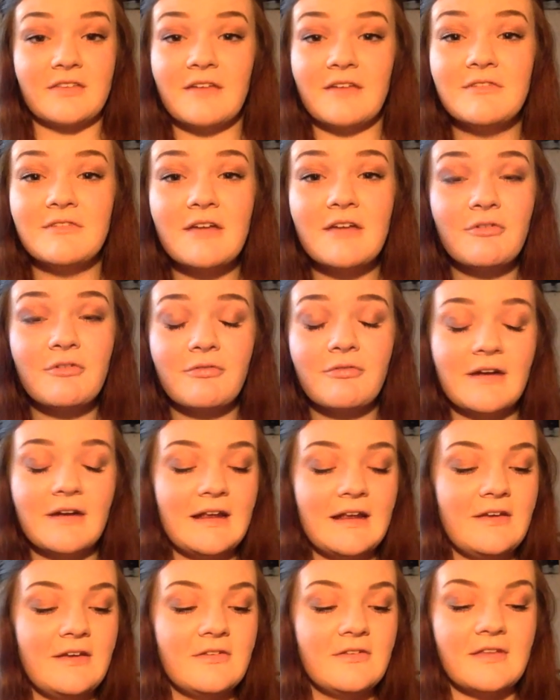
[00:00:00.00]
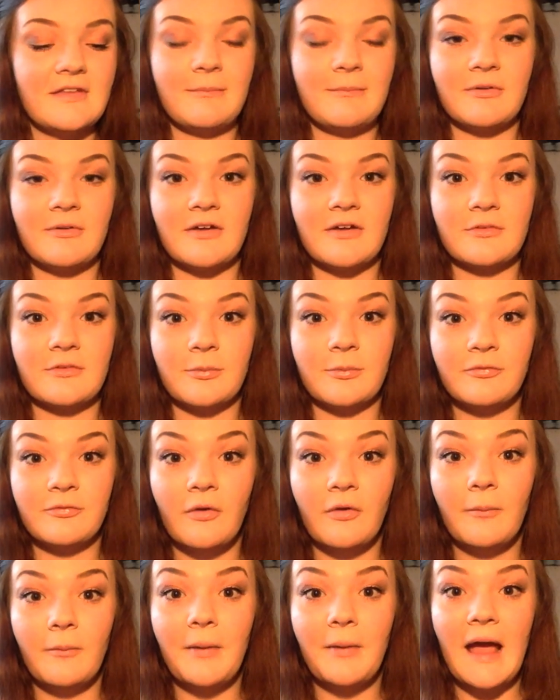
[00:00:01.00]
I've never really used their products
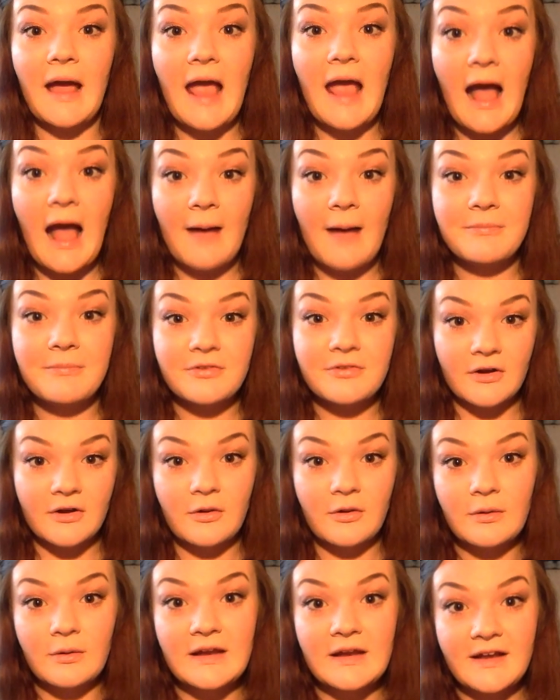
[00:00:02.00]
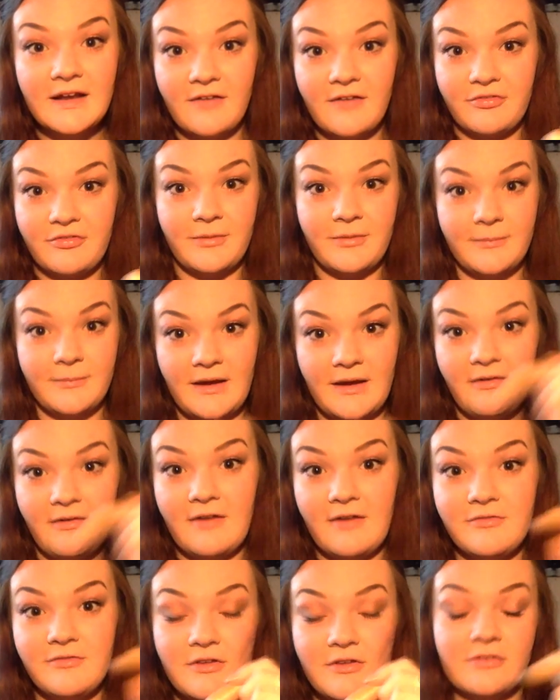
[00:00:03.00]
before, but I absolutely love them now
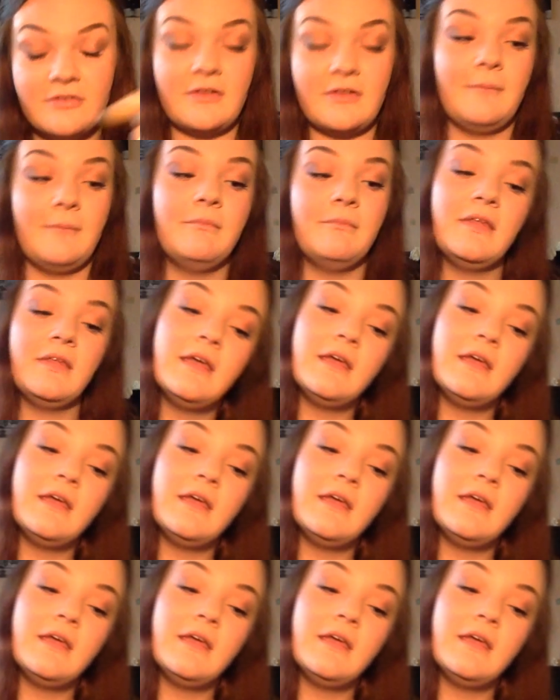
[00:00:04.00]
I've used them.